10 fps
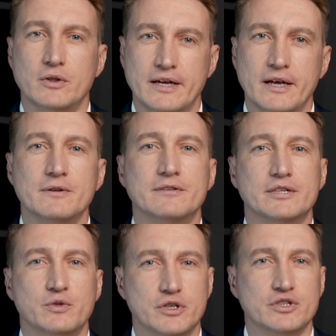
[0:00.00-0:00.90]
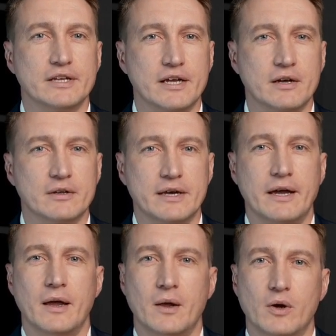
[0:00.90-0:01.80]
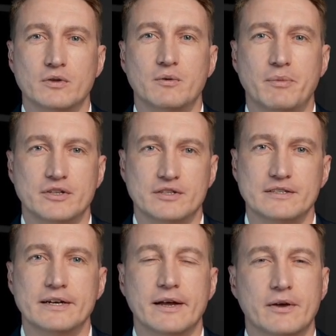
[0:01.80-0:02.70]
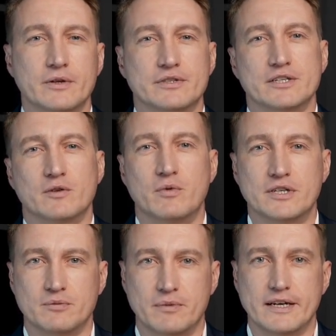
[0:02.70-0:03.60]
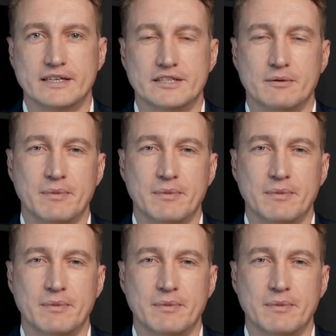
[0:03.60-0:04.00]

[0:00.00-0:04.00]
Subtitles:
Okay, now this questionnaire also mentions that LLCs are reasonably easy to